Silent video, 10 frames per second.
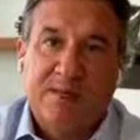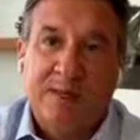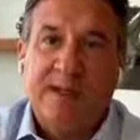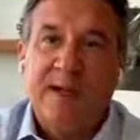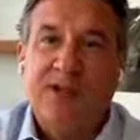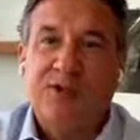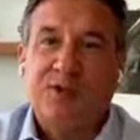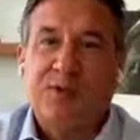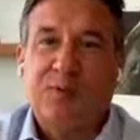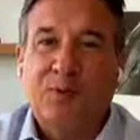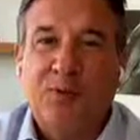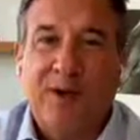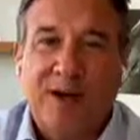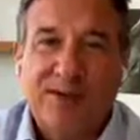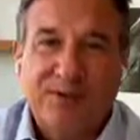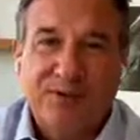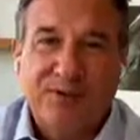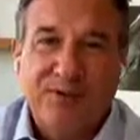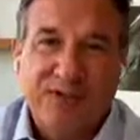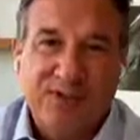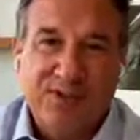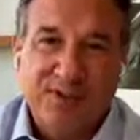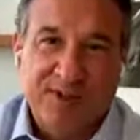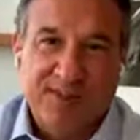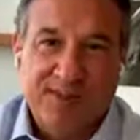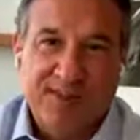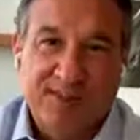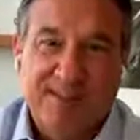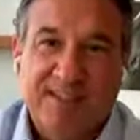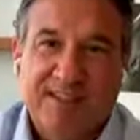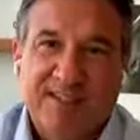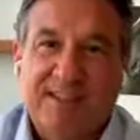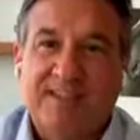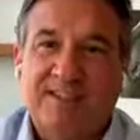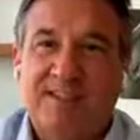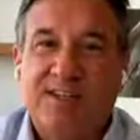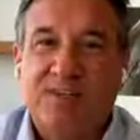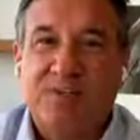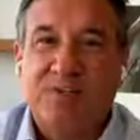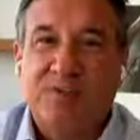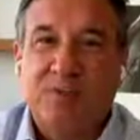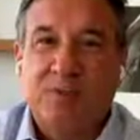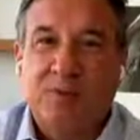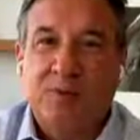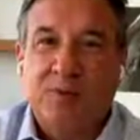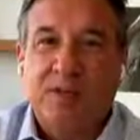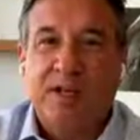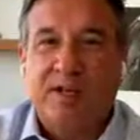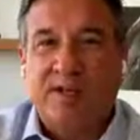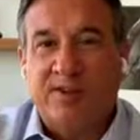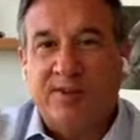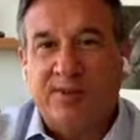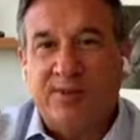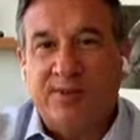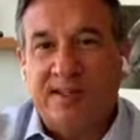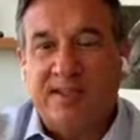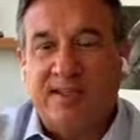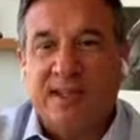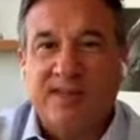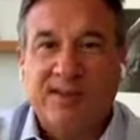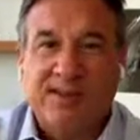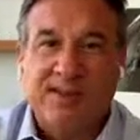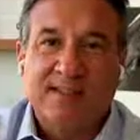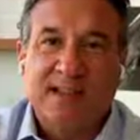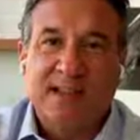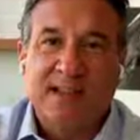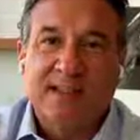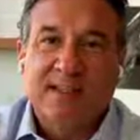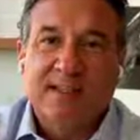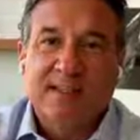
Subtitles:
By nature, we're also change averse. And so we look at those two things together and say,